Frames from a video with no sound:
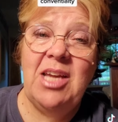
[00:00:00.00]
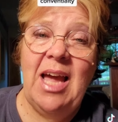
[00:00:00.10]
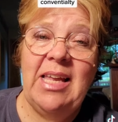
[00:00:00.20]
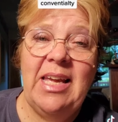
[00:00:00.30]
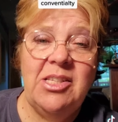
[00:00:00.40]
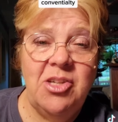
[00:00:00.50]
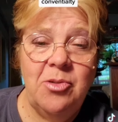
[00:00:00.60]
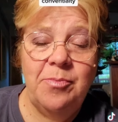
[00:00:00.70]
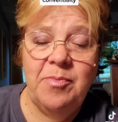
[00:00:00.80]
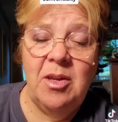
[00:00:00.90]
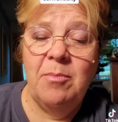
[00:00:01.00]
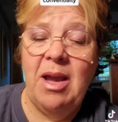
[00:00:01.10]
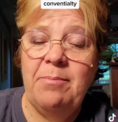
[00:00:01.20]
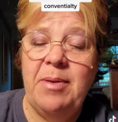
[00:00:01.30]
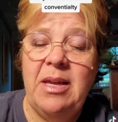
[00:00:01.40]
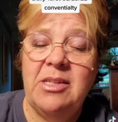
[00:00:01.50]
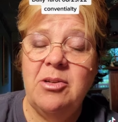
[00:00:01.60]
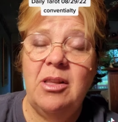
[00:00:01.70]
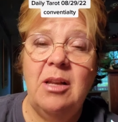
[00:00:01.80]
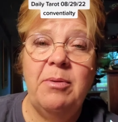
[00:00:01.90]
you got to get to. You might be
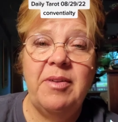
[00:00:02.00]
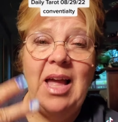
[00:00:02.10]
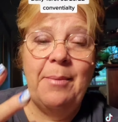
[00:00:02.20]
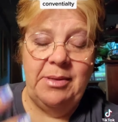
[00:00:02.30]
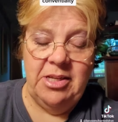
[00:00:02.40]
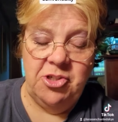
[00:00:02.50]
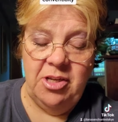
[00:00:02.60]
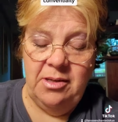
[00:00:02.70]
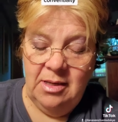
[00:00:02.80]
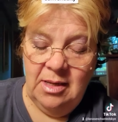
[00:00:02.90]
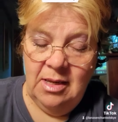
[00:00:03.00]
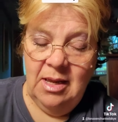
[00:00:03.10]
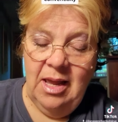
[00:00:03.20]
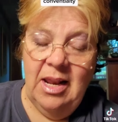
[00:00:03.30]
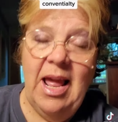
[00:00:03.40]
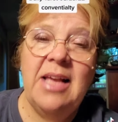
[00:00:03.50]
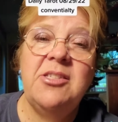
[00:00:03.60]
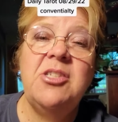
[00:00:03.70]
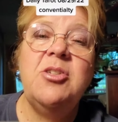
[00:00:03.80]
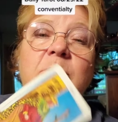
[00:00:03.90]
into a little bit of a competition. And it has
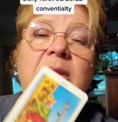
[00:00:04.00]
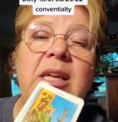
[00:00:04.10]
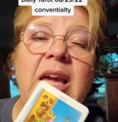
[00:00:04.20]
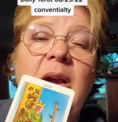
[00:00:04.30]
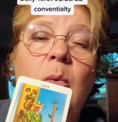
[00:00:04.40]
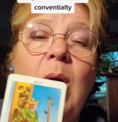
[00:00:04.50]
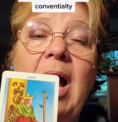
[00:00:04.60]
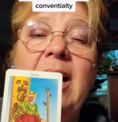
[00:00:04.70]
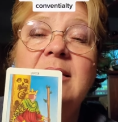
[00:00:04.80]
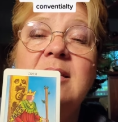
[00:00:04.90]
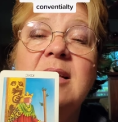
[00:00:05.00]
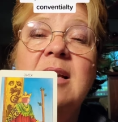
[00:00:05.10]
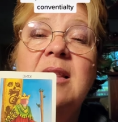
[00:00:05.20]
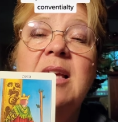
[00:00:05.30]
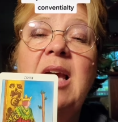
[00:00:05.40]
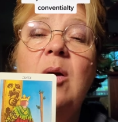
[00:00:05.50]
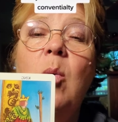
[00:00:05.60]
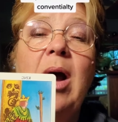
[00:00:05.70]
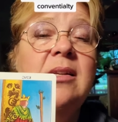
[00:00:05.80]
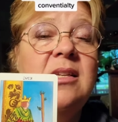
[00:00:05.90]
to do with the King of Wands. The King of
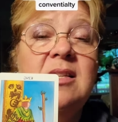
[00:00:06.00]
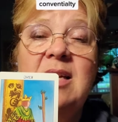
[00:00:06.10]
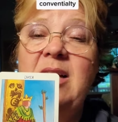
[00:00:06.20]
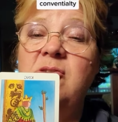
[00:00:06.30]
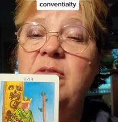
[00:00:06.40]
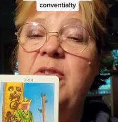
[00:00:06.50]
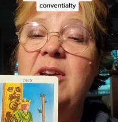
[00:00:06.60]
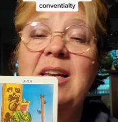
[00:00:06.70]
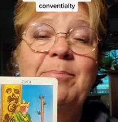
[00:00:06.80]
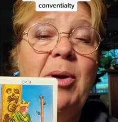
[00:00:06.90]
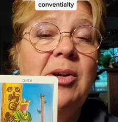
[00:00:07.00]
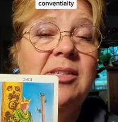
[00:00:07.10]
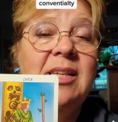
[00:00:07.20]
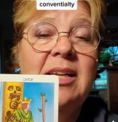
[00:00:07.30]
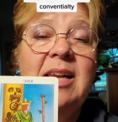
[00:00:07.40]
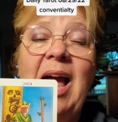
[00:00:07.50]
Wands is an extroverted person,